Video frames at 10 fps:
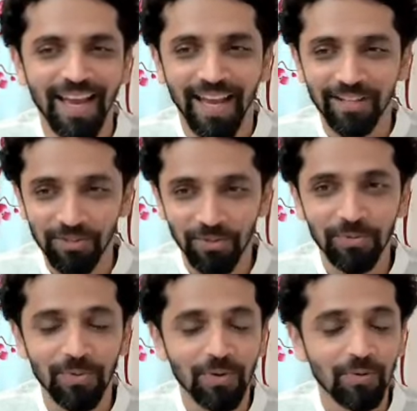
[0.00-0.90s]
And
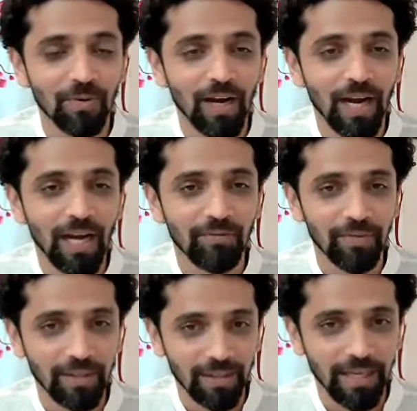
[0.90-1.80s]
so
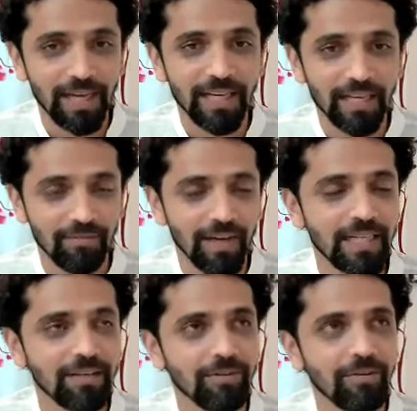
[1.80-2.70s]
with that, I
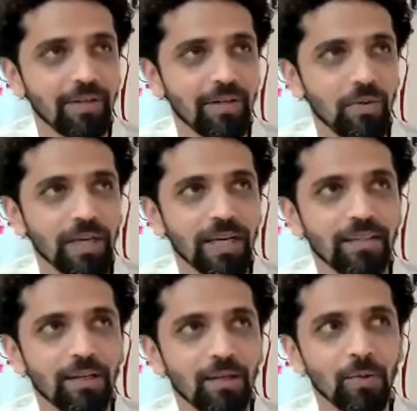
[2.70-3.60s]
invite everyone to
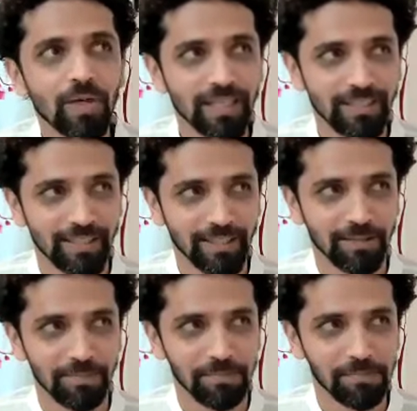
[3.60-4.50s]
again look at it.
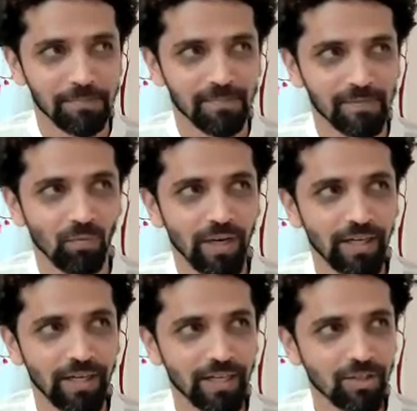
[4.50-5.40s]
Where
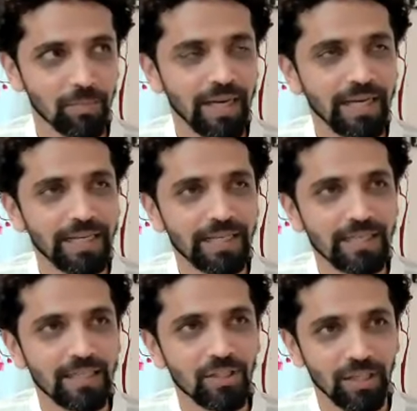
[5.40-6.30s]
does my
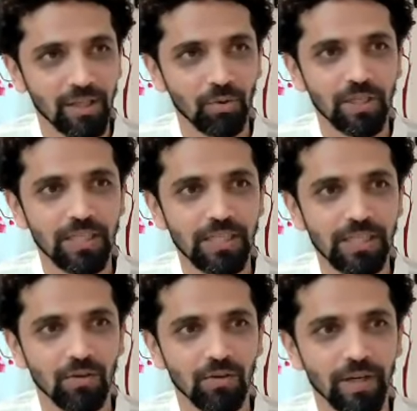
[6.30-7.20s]

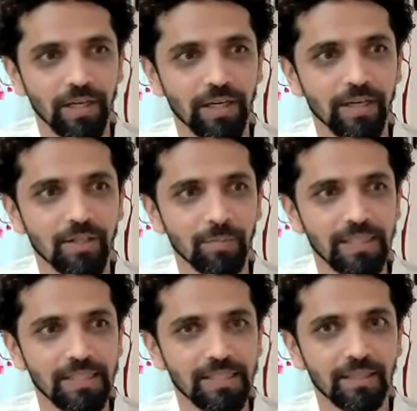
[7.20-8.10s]
security or where does my
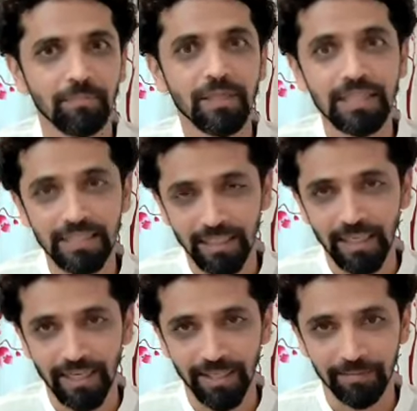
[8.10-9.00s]
stability
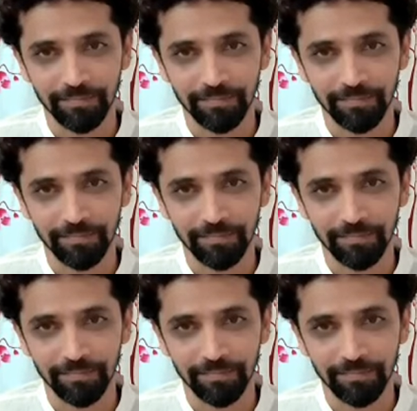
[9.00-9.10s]
lie?